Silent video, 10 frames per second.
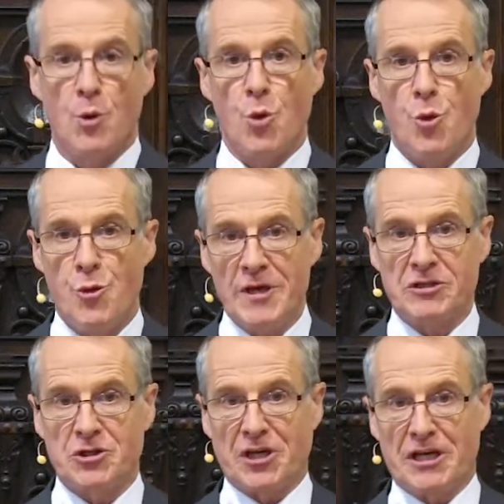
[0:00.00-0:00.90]

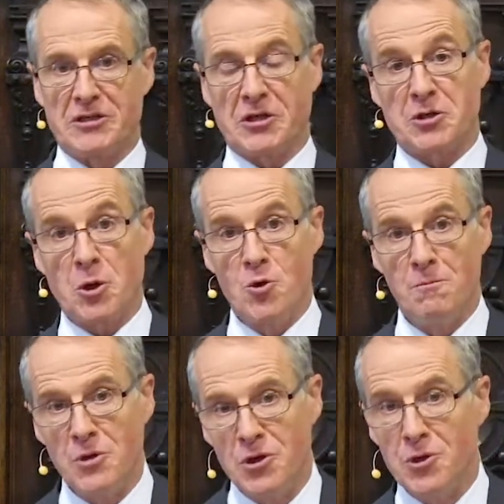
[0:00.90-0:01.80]
this Jesus
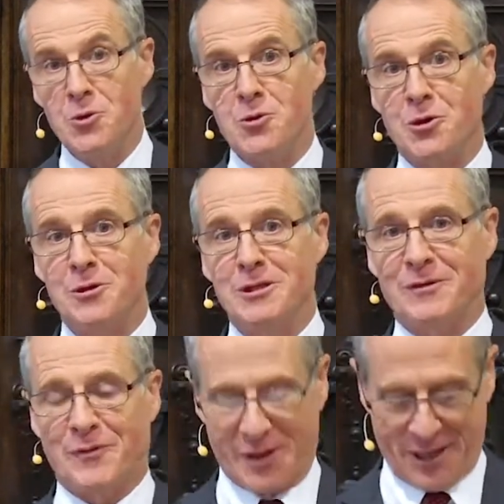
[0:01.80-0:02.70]
whom you
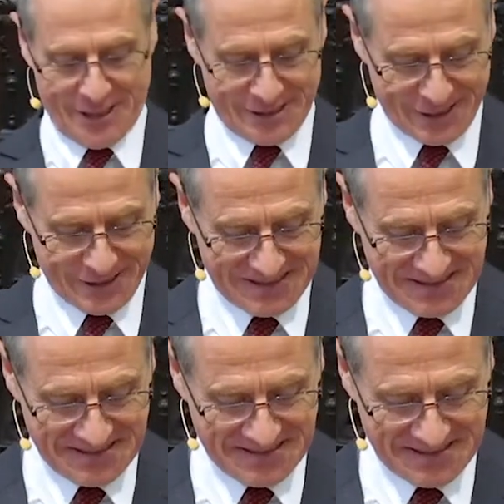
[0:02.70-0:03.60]
crucified."
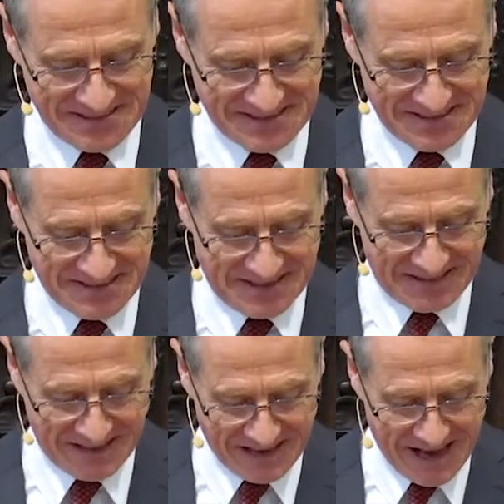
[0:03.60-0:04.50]

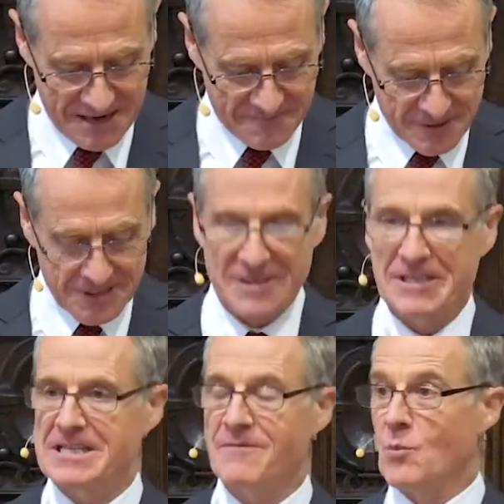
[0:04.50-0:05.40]
And then again in verse
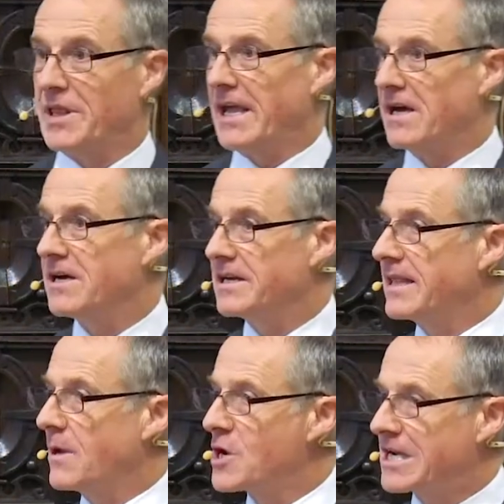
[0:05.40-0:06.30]
37, "When they heard it,
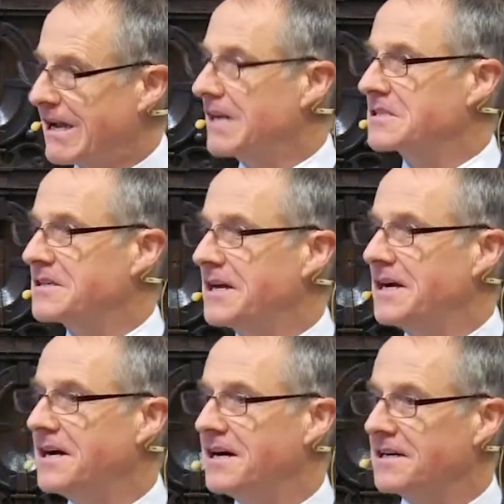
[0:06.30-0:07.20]
they were cut to the
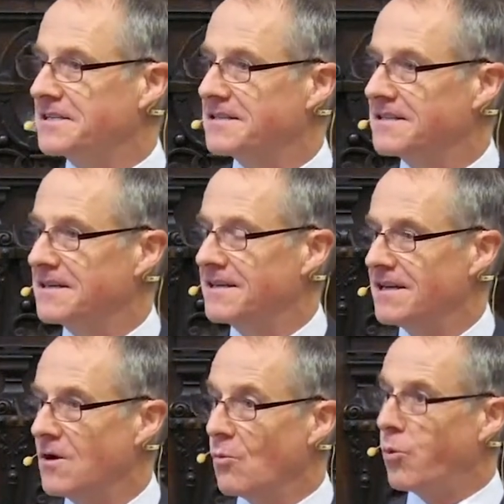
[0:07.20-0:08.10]
heart."
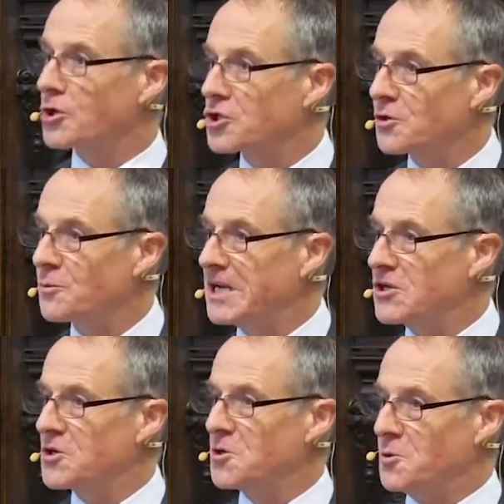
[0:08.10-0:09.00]
What should we
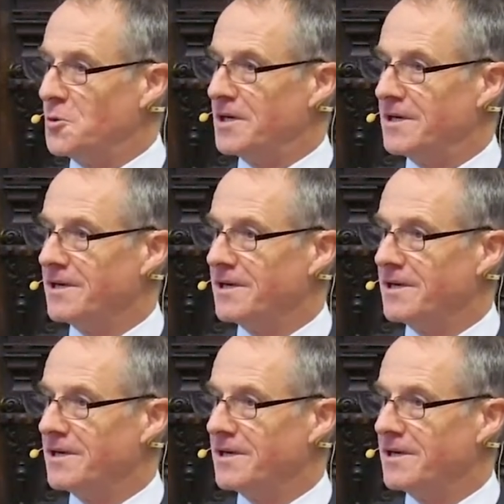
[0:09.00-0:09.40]
do?